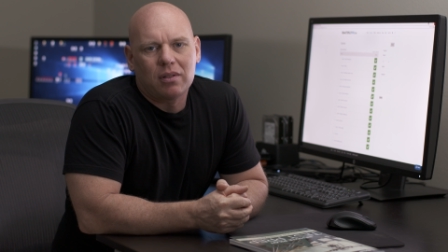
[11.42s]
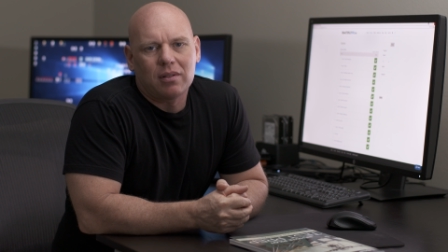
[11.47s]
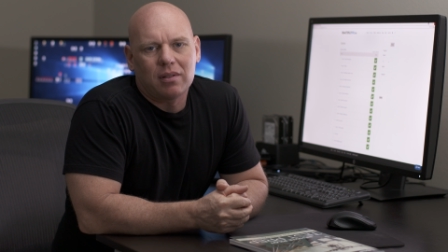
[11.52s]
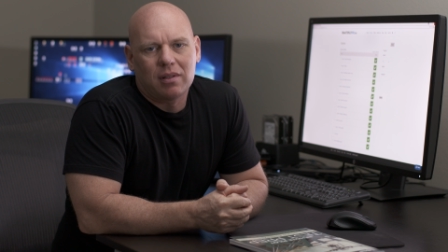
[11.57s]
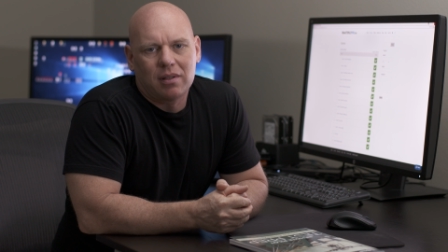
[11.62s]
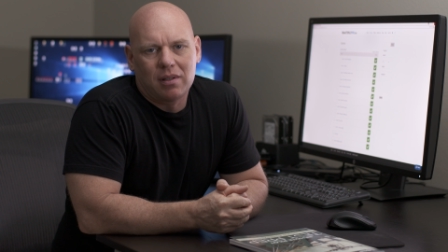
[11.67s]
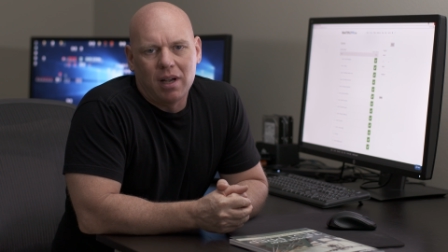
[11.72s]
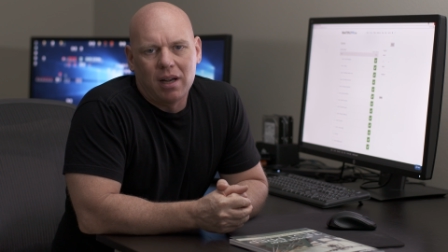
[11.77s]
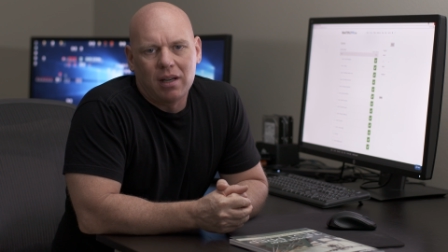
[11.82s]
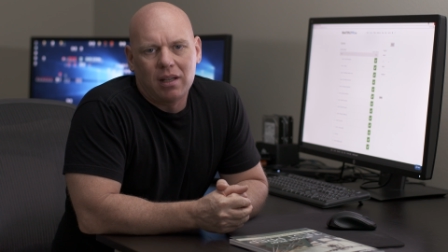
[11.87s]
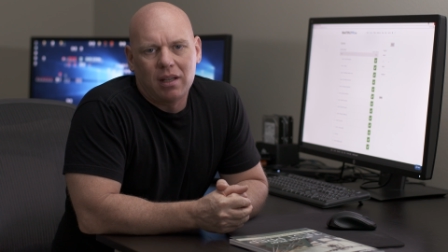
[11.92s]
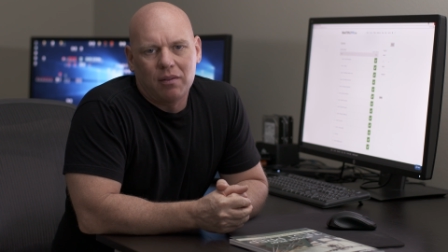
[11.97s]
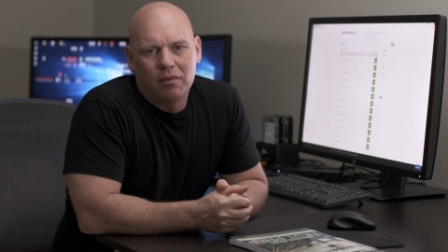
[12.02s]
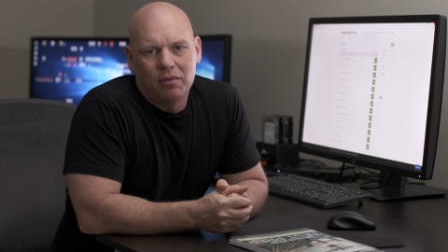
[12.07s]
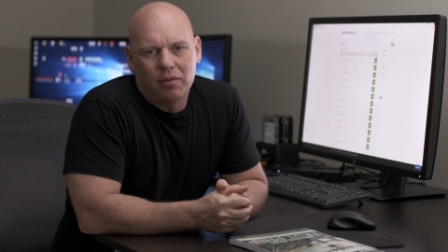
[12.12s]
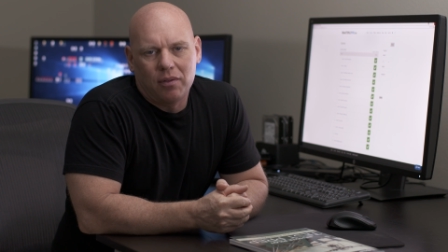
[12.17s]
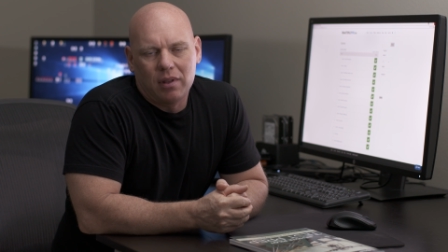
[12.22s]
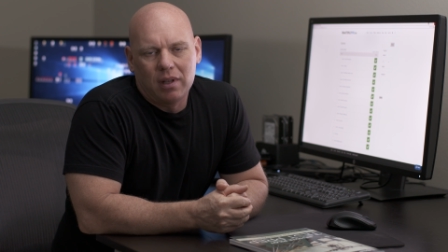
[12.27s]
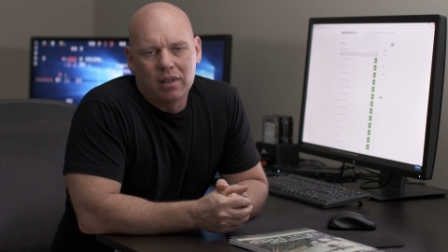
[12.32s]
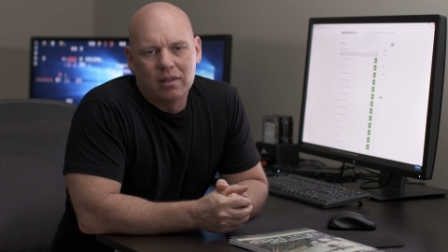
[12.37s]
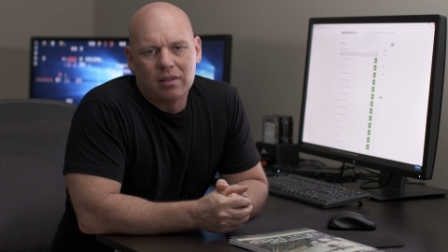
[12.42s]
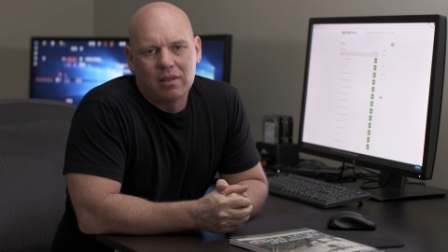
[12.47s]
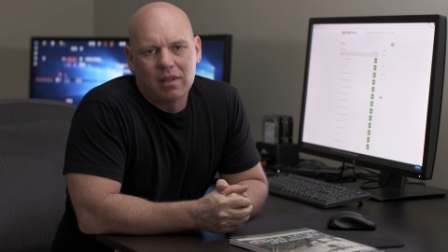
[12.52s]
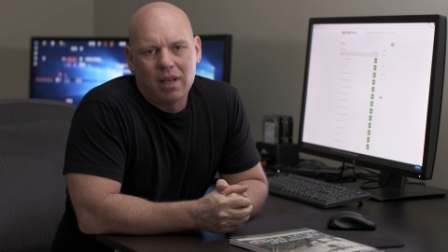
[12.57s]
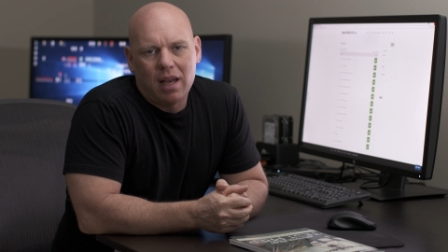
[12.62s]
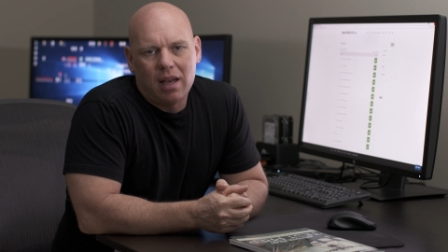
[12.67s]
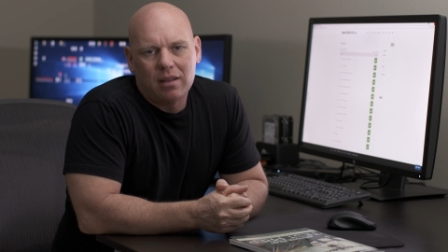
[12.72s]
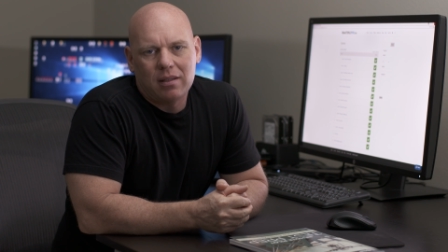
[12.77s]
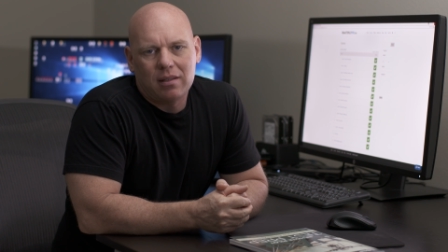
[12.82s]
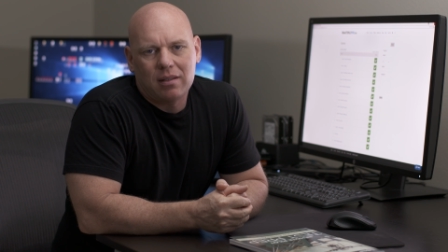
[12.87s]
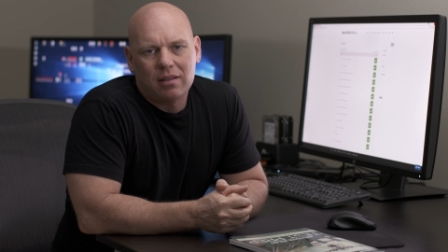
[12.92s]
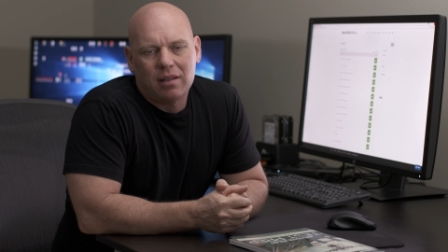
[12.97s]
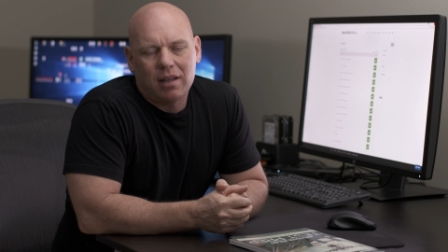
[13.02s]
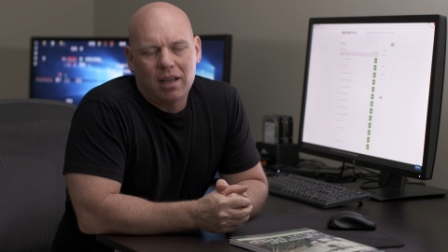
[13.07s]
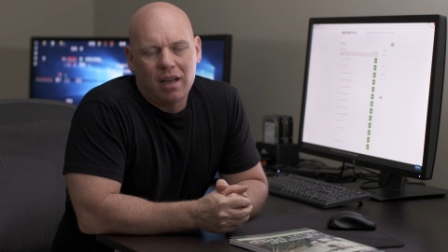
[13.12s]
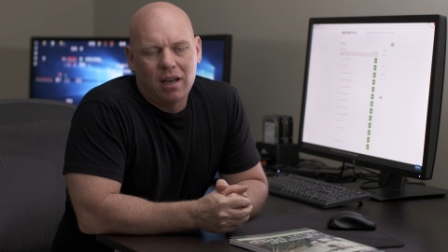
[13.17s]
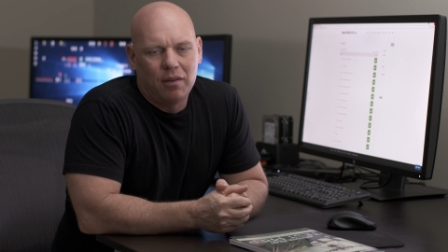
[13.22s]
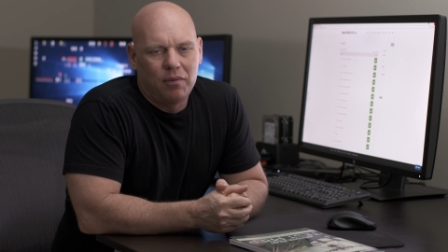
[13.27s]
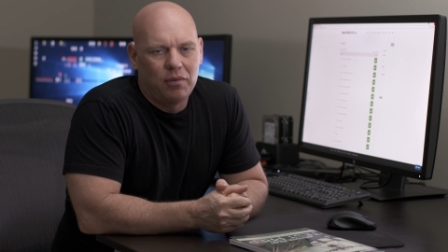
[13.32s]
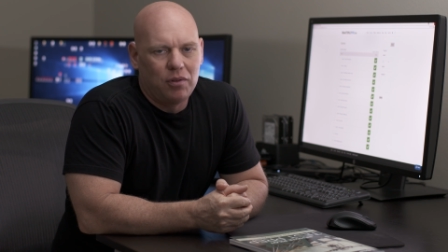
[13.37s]
studying for this test,
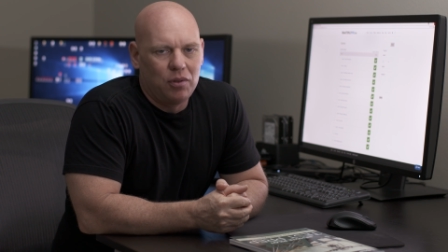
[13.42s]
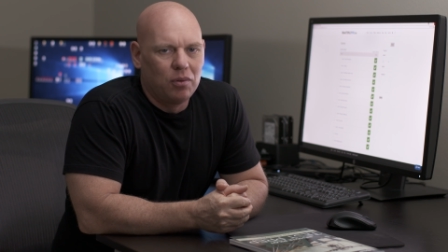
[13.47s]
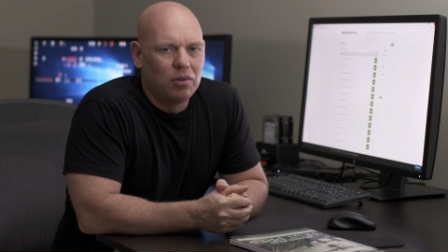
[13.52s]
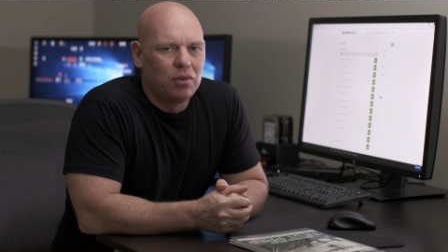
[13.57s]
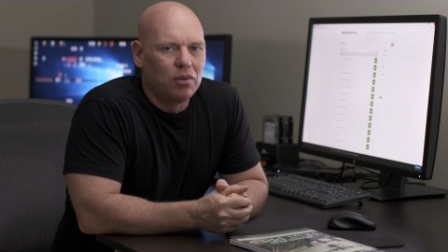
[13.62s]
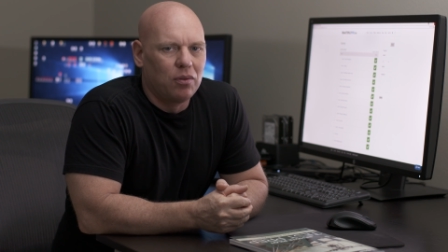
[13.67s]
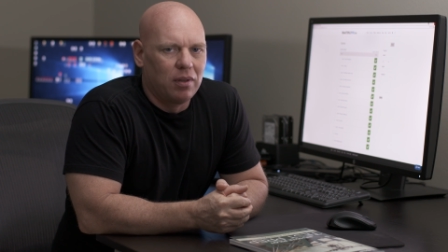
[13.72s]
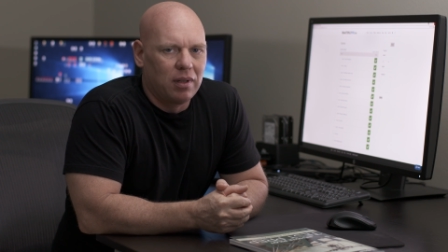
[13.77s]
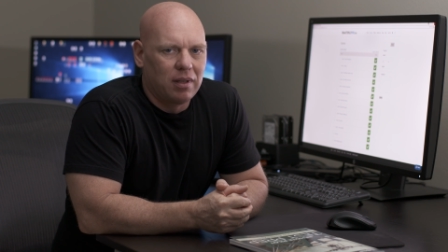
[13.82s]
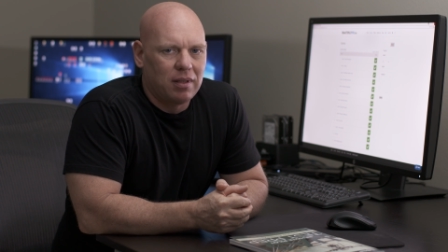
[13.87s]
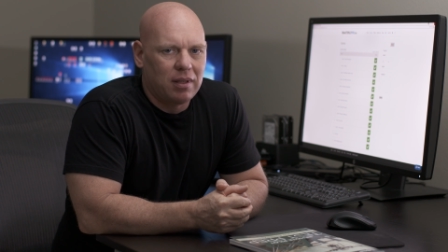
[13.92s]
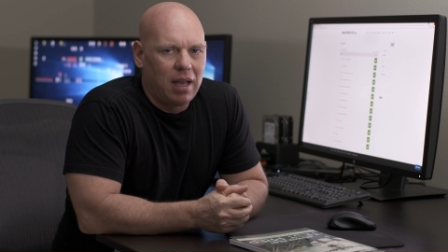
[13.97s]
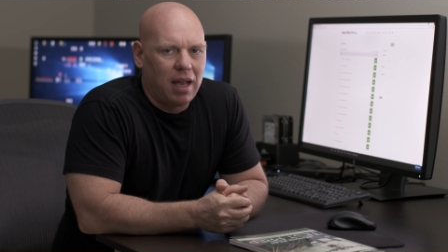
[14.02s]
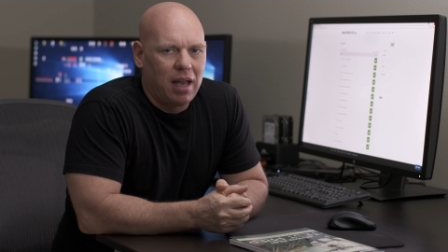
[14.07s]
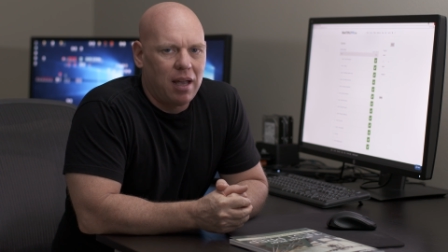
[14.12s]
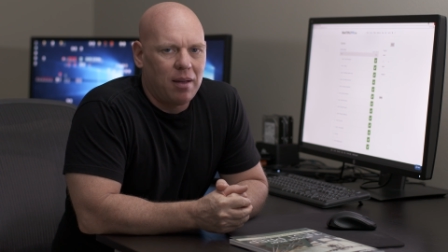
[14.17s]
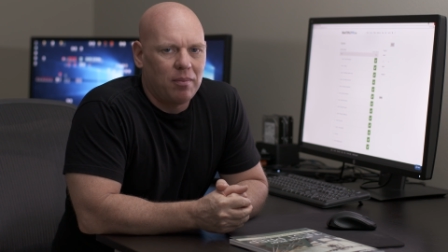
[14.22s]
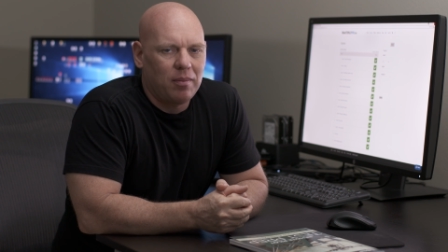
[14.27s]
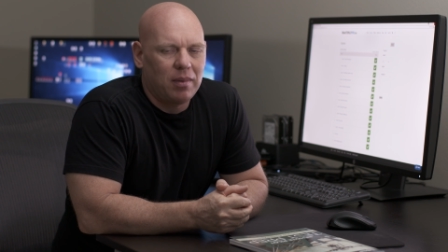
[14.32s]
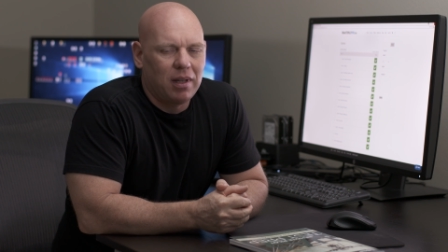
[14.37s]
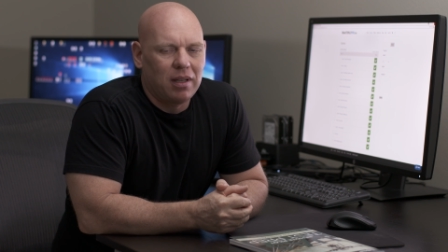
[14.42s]
and if you do the same,